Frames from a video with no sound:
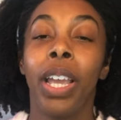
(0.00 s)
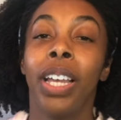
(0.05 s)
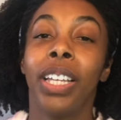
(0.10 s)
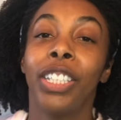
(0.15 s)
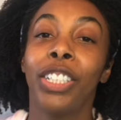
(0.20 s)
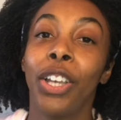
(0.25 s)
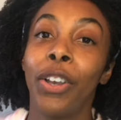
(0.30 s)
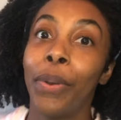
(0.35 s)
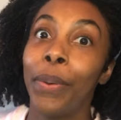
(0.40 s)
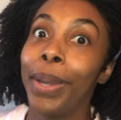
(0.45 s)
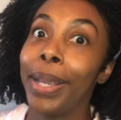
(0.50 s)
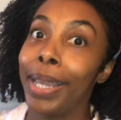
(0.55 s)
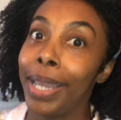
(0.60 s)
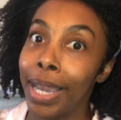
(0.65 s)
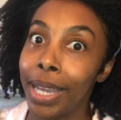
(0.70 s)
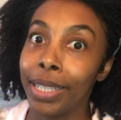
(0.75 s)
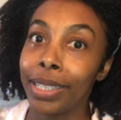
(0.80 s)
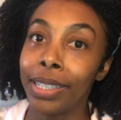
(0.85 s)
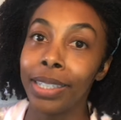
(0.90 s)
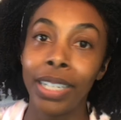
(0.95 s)
So
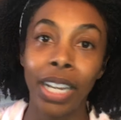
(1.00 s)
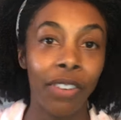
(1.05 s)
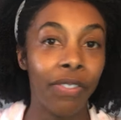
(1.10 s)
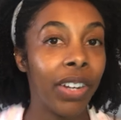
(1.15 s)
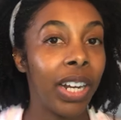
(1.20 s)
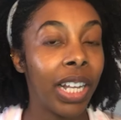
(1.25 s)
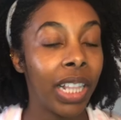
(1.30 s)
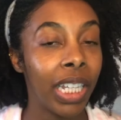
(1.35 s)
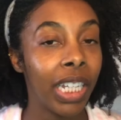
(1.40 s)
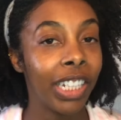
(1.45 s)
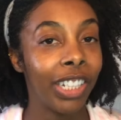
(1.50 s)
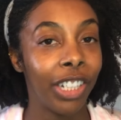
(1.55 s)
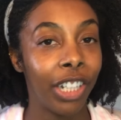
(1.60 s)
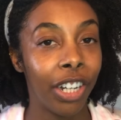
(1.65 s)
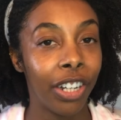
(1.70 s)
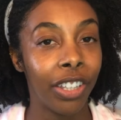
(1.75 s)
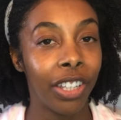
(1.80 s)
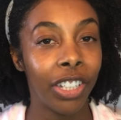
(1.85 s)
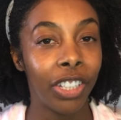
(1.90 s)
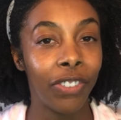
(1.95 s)
yes, definitely
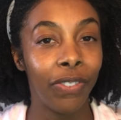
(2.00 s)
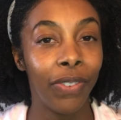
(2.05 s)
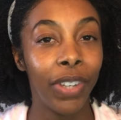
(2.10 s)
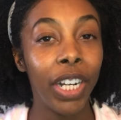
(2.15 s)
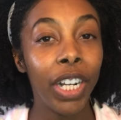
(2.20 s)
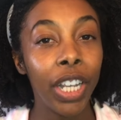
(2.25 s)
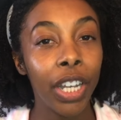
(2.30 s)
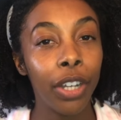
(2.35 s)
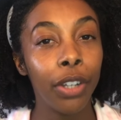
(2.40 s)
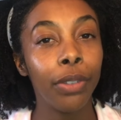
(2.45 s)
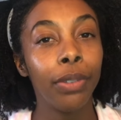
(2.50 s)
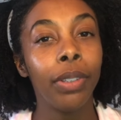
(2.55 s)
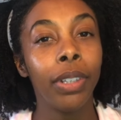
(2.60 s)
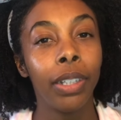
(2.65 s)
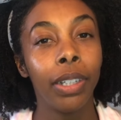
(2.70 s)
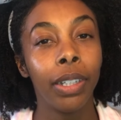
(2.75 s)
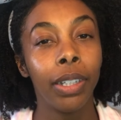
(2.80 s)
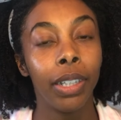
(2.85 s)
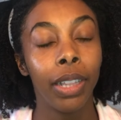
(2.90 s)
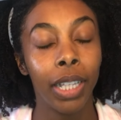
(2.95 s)
share this video.
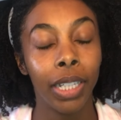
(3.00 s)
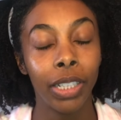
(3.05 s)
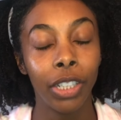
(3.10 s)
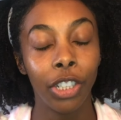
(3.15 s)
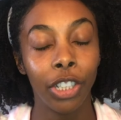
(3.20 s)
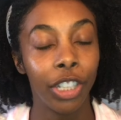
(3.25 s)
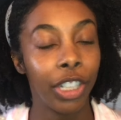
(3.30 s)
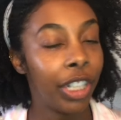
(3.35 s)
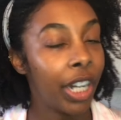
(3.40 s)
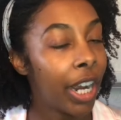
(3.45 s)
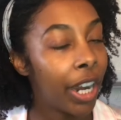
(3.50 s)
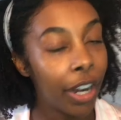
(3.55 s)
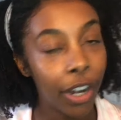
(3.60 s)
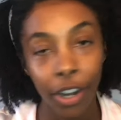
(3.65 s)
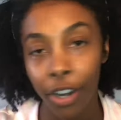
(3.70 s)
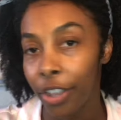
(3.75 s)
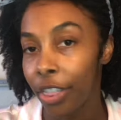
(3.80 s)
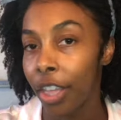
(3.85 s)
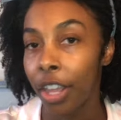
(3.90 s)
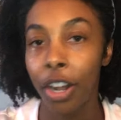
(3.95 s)
Let's
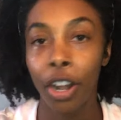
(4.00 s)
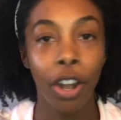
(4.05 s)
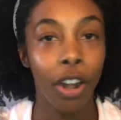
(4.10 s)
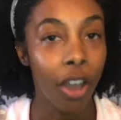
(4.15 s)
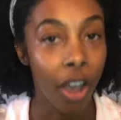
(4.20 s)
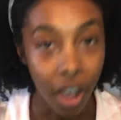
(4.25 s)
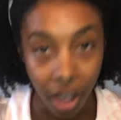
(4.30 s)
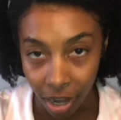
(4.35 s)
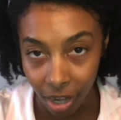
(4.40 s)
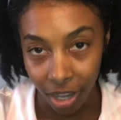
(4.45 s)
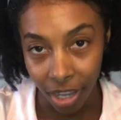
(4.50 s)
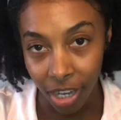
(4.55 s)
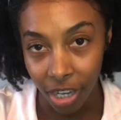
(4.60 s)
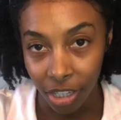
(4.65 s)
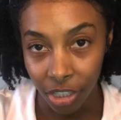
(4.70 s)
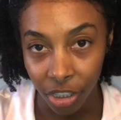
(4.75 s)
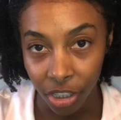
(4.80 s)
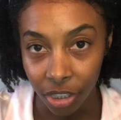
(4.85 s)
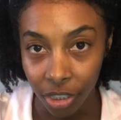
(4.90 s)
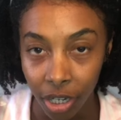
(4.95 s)
share the
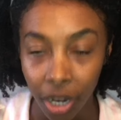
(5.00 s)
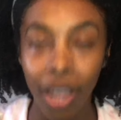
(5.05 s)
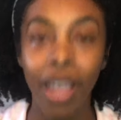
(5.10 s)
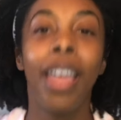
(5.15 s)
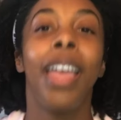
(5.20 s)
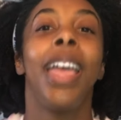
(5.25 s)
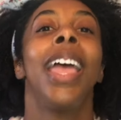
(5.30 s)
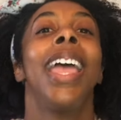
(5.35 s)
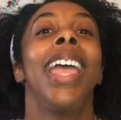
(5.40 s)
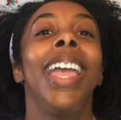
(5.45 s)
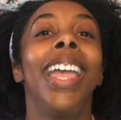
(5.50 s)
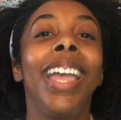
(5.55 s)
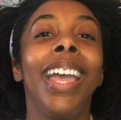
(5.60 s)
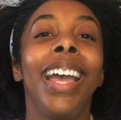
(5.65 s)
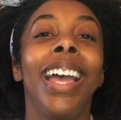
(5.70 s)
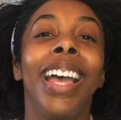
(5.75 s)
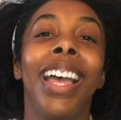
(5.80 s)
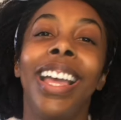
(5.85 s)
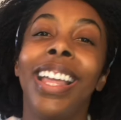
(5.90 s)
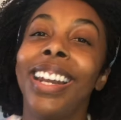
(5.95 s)
knowledge,
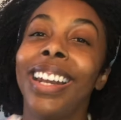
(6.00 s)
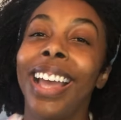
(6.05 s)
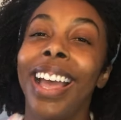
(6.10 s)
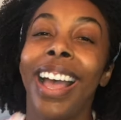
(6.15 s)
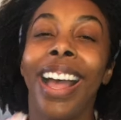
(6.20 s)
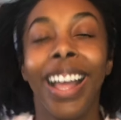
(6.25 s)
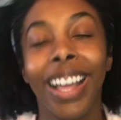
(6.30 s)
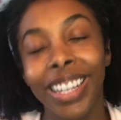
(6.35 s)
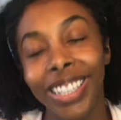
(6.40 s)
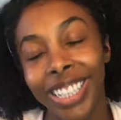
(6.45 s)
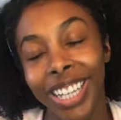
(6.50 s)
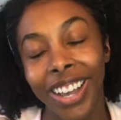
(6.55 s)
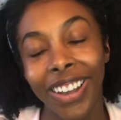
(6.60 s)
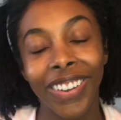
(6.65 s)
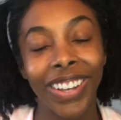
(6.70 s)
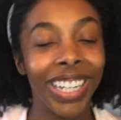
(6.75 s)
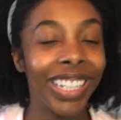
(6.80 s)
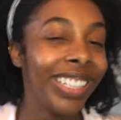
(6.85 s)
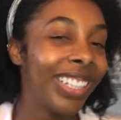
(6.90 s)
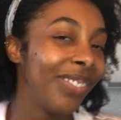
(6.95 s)
and as
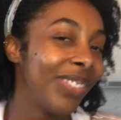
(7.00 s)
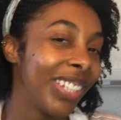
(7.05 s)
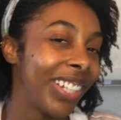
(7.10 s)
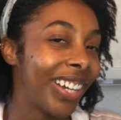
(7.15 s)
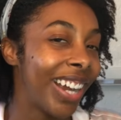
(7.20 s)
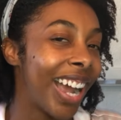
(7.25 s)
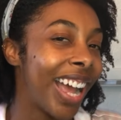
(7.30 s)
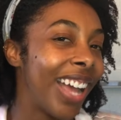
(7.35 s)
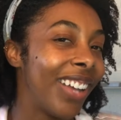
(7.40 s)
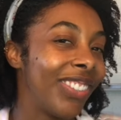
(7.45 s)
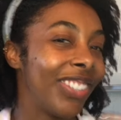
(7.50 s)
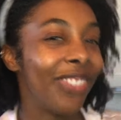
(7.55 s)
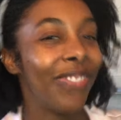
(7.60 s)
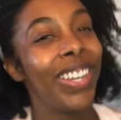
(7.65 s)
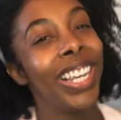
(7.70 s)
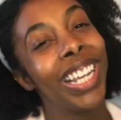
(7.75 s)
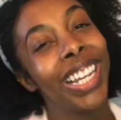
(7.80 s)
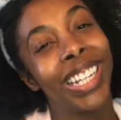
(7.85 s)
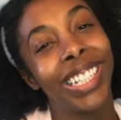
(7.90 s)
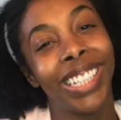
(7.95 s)
always, subscribe to
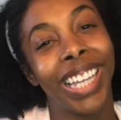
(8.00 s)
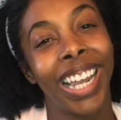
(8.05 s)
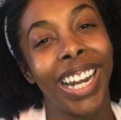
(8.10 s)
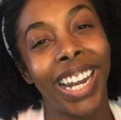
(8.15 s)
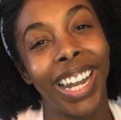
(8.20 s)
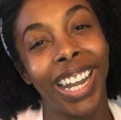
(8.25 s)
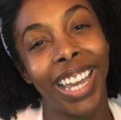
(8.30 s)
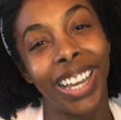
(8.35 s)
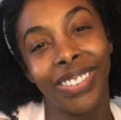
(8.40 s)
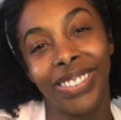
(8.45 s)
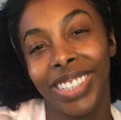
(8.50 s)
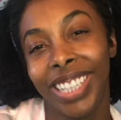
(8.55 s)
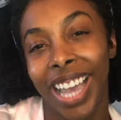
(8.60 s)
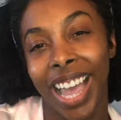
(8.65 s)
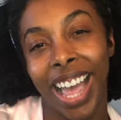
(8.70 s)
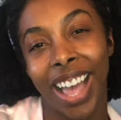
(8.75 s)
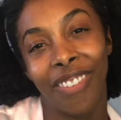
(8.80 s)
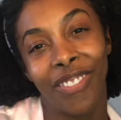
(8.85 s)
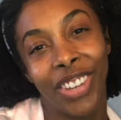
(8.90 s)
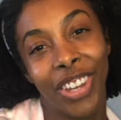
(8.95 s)
me because I'd love to
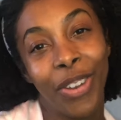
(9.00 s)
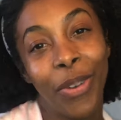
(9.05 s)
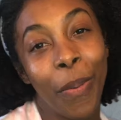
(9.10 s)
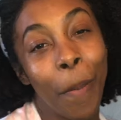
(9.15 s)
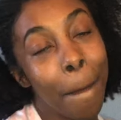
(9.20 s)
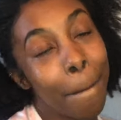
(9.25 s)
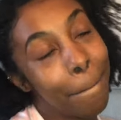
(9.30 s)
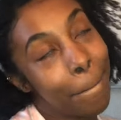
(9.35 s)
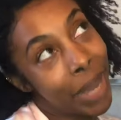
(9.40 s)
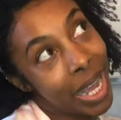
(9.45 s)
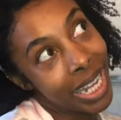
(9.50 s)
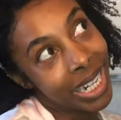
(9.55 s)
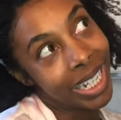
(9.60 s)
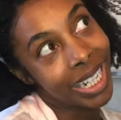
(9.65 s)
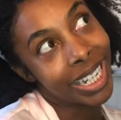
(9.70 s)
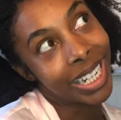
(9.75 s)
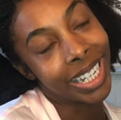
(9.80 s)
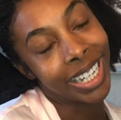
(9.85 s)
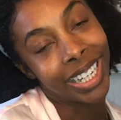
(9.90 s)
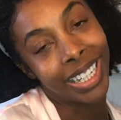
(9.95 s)
have you.
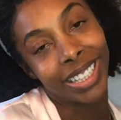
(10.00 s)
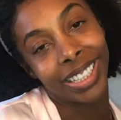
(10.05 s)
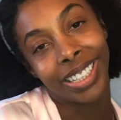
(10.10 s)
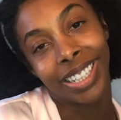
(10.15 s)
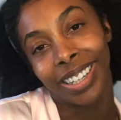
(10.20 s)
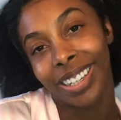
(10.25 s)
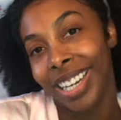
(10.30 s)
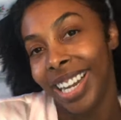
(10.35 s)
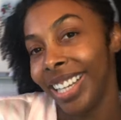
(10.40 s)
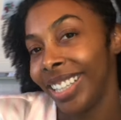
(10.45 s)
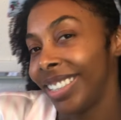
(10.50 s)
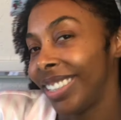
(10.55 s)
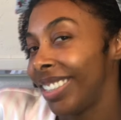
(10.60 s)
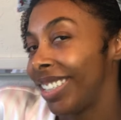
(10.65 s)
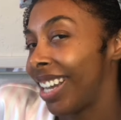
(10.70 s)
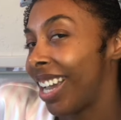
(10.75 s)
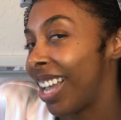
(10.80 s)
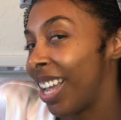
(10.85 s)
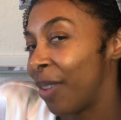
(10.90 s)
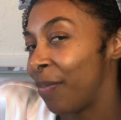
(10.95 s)
But until next
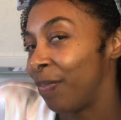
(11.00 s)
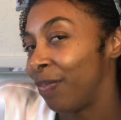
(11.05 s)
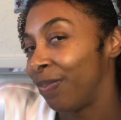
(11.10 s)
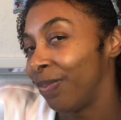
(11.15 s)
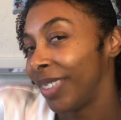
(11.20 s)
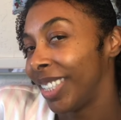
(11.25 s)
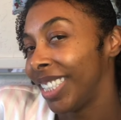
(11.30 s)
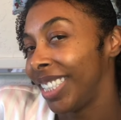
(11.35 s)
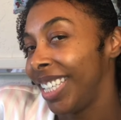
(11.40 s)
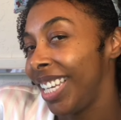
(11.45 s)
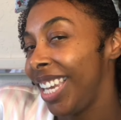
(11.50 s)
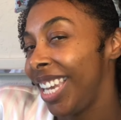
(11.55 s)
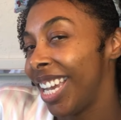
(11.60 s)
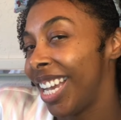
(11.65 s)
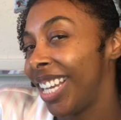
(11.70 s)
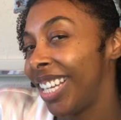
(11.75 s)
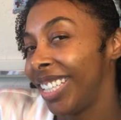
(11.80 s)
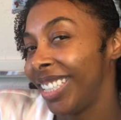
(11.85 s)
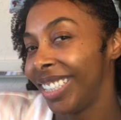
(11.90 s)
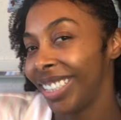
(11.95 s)
time, see
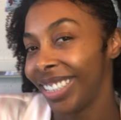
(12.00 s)
ya.